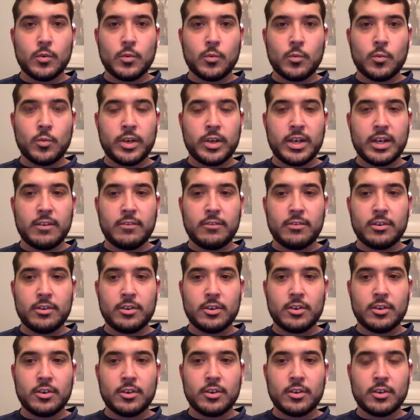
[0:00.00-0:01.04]

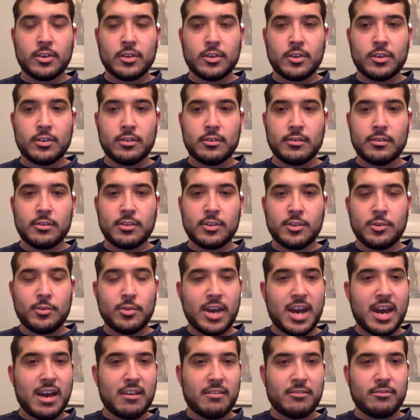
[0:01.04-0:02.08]
whenever you
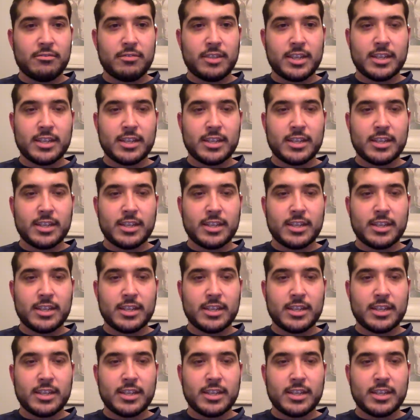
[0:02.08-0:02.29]
have,